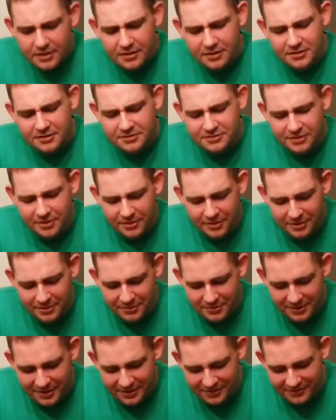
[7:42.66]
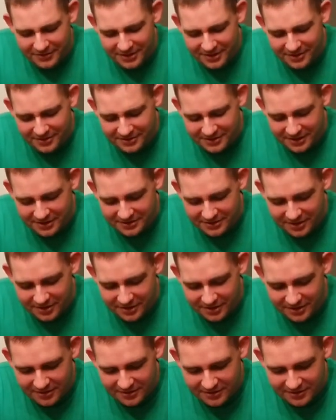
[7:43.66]
So one of the videos I
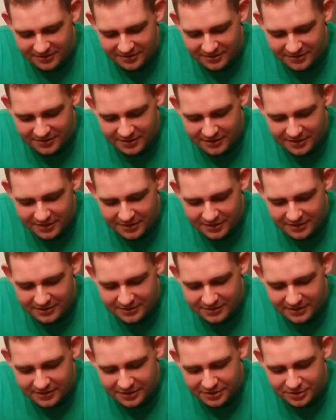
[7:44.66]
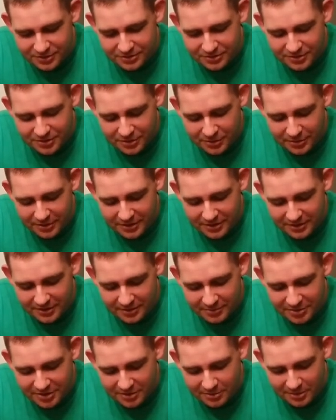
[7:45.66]
saw that you should oil
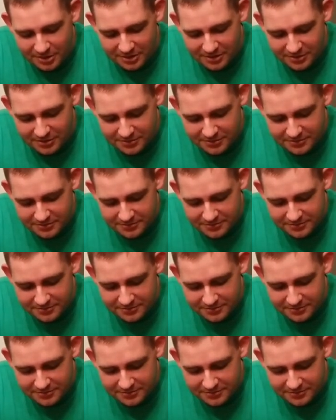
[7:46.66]
up your balloon